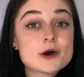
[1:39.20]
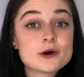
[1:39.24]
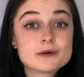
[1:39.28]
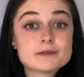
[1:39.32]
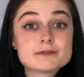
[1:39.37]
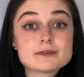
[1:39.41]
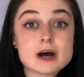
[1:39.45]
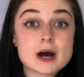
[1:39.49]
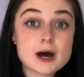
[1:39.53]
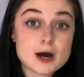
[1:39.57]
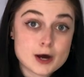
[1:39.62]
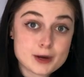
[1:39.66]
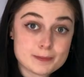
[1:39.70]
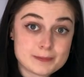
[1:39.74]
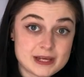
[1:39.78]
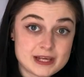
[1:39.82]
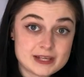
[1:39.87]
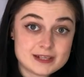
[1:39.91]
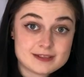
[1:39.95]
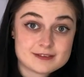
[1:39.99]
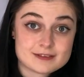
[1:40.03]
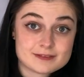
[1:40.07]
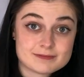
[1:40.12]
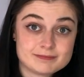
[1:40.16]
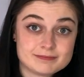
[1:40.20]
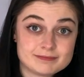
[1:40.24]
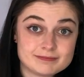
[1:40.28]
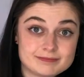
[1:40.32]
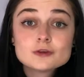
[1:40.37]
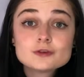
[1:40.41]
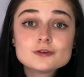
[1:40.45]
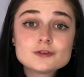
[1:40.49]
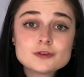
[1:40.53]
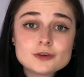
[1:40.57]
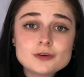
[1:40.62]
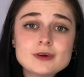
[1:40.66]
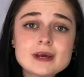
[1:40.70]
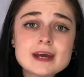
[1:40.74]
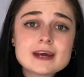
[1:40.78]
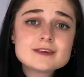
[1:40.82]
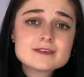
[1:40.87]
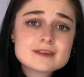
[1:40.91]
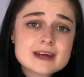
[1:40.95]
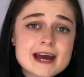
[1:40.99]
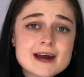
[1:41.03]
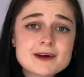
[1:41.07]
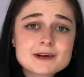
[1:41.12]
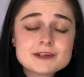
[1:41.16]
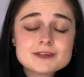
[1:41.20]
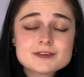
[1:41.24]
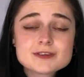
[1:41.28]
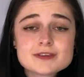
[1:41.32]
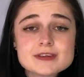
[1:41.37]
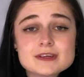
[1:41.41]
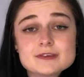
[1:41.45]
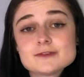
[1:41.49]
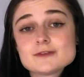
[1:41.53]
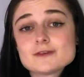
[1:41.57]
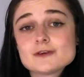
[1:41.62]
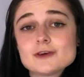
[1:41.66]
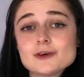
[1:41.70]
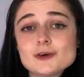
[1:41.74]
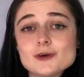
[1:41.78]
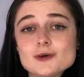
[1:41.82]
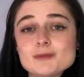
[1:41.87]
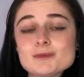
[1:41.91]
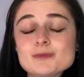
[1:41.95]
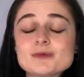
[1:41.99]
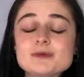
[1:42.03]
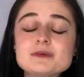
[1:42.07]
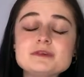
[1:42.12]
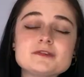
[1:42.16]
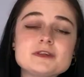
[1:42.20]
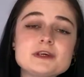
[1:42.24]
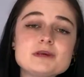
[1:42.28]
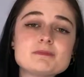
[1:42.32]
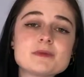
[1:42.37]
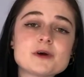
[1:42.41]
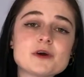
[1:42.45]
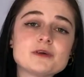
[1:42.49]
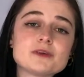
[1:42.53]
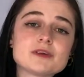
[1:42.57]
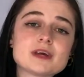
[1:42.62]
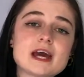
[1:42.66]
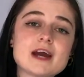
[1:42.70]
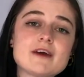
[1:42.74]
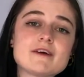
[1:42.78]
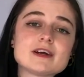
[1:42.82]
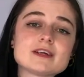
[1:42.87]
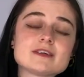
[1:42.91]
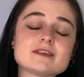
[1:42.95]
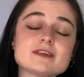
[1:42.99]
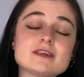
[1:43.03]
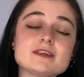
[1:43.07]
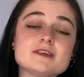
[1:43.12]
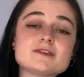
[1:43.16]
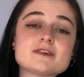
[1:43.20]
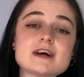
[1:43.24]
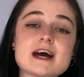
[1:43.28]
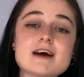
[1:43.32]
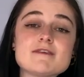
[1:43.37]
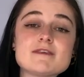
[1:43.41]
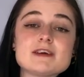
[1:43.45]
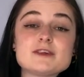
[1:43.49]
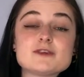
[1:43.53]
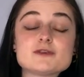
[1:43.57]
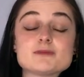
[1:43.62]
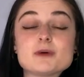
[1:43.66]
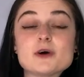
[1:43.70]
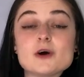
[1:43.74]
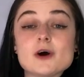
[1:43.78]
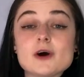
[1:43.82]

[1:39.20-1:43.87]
of Ammit. To get down into this tomb, we see both characters having to put